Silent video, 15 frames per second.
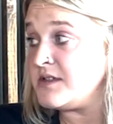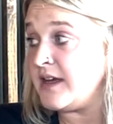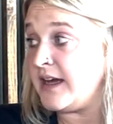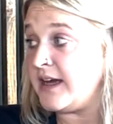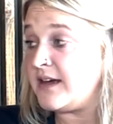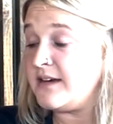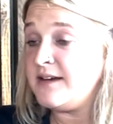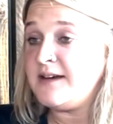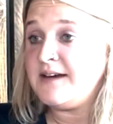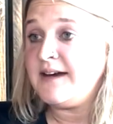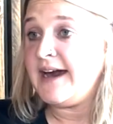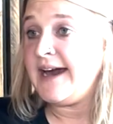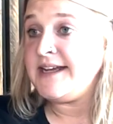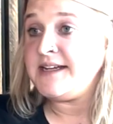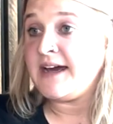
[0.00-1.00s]
Like
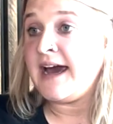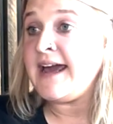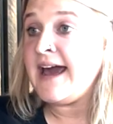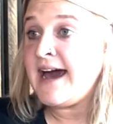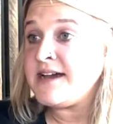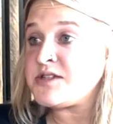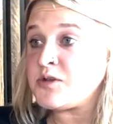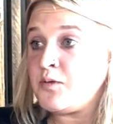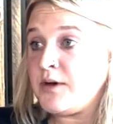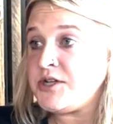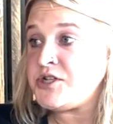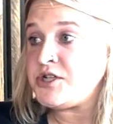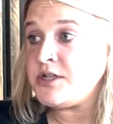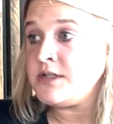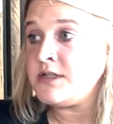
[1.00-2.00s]
I asked
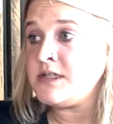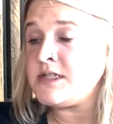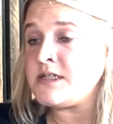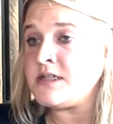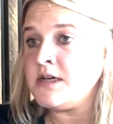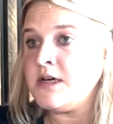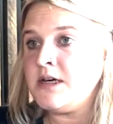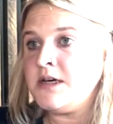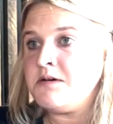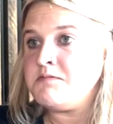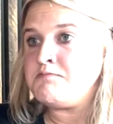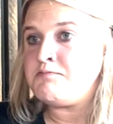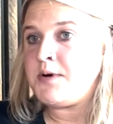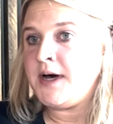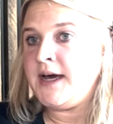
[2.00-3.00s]
questions,
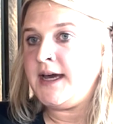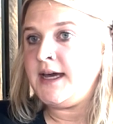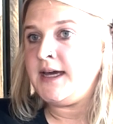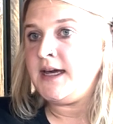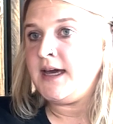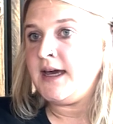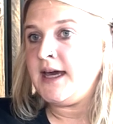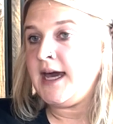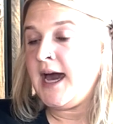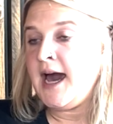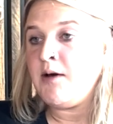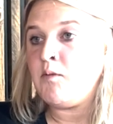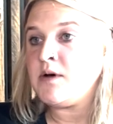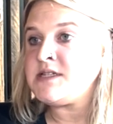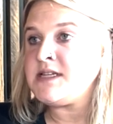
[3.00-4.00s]
but
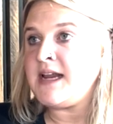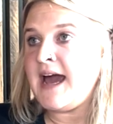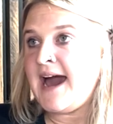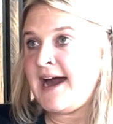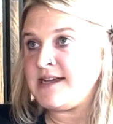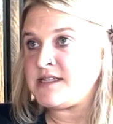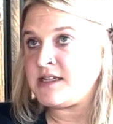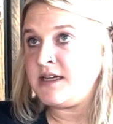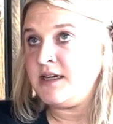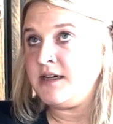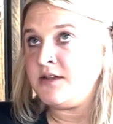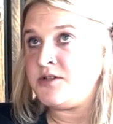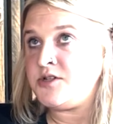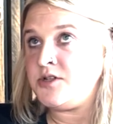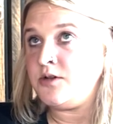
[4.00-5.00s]
I wasn't
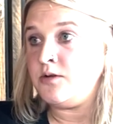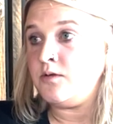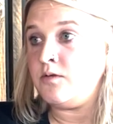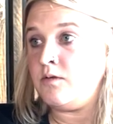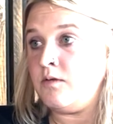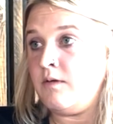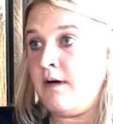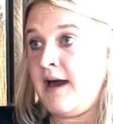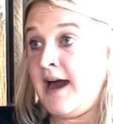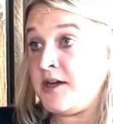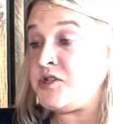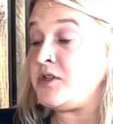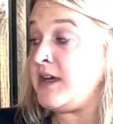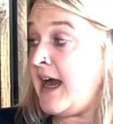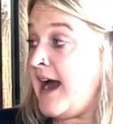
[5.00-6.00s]
asking to
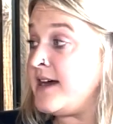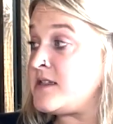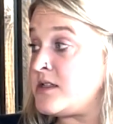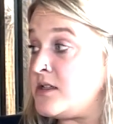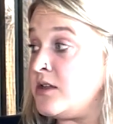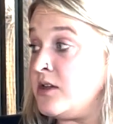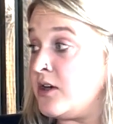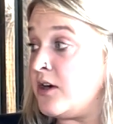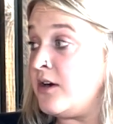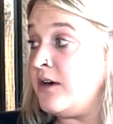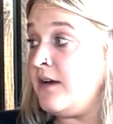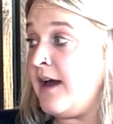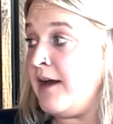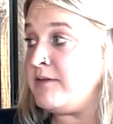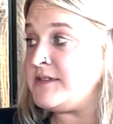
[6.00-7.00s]
actually ask to
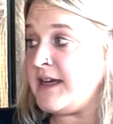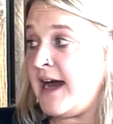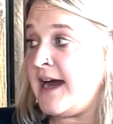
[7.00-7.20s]
learn. I was